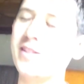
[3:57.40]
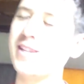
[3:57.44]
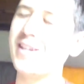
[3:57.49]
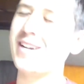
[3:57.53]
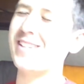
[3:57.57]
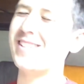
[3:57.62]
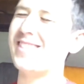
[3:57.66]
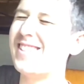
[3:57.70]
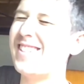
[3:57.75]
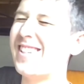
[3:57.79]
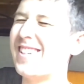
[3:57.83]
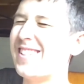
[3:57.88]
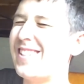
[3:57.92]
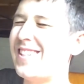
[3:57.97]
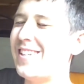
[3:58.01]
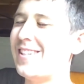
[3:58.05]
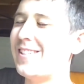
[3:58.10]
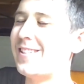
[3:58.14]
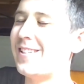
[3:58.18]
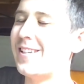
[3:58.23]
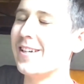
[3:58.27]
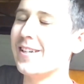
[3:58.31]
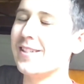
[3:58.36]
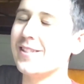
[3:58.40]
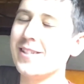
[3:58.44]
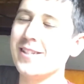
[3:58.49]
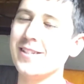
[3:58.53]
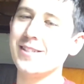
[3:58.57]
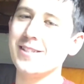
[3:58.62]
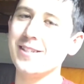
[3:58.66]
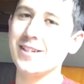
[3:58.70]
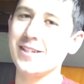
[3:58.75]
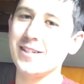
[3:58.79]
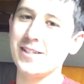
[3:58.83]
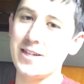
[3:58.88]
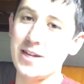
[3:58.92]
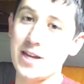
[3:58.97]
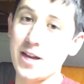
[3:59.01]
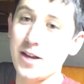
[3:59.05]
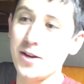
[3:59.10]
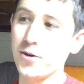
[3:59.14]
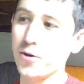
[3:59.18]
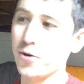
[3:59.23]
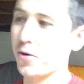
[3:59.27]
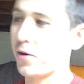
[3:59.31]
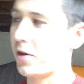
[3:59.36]
say 66 to
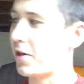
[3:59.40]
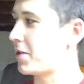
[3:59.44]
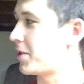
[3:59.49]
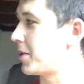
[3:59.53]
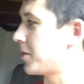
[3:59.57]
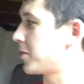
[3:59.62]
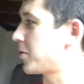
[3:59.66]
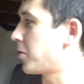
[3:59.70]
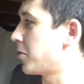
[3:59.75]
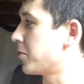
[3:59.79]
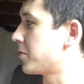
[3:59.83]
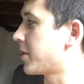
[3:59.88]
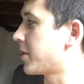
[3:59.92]
68 degrees this whole